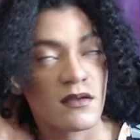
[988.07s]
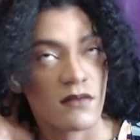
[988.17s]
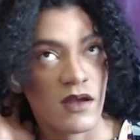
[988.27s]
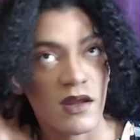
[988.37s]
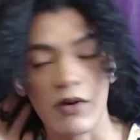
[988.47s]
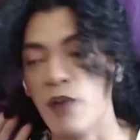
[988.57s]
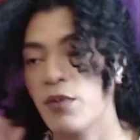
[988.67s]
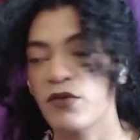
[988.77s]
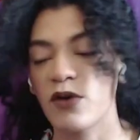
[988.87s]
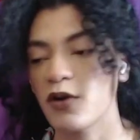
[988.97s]
Anyway, I
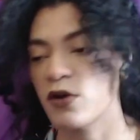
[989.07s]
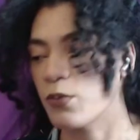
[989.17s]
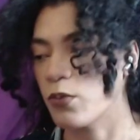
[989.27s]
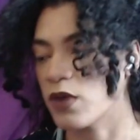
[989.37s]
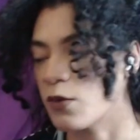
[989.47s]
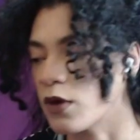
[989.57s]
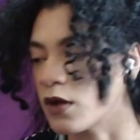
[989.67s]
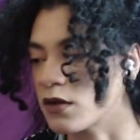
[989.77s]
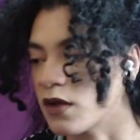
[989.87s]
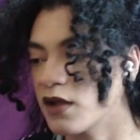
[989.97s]
preferred her week
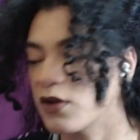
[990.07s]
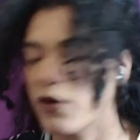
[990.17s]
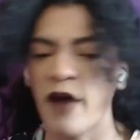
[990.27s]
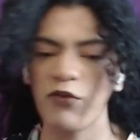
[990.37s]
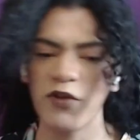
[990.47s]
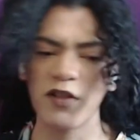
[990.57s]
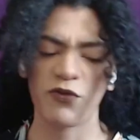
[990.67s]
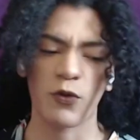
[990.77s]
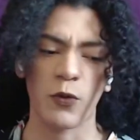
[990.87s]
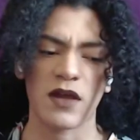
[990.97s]
1, and her outfits
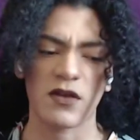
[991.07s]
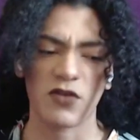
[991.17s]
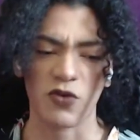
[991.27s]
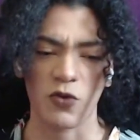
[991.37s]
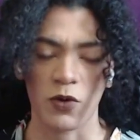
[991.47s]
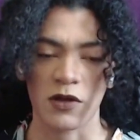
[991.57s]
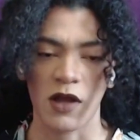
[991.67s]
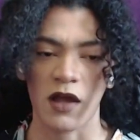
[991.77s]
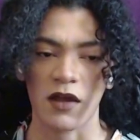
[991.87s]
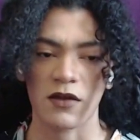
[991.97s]
for week 2 were
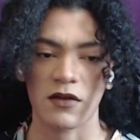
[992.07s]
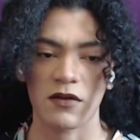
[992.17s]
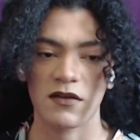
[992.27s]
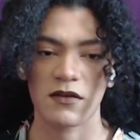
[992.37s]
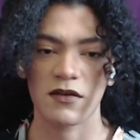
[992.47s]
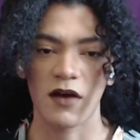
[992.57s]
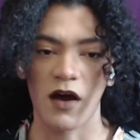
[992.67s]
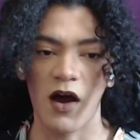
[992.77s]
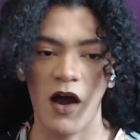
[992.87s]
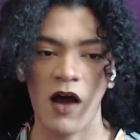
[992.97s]
not
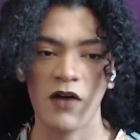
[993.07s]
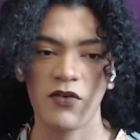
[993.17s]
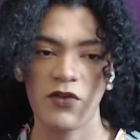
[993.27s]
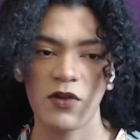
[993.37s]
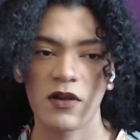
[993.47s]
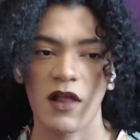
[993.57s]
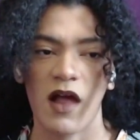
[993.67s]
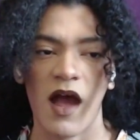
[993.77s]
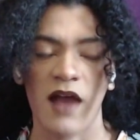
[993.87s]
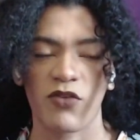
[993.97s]
awful.
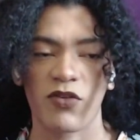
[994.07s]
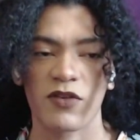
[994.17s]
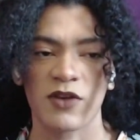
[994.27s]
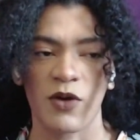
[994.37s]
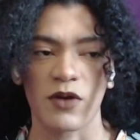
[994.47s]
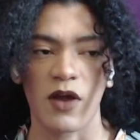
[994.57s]
I just don't...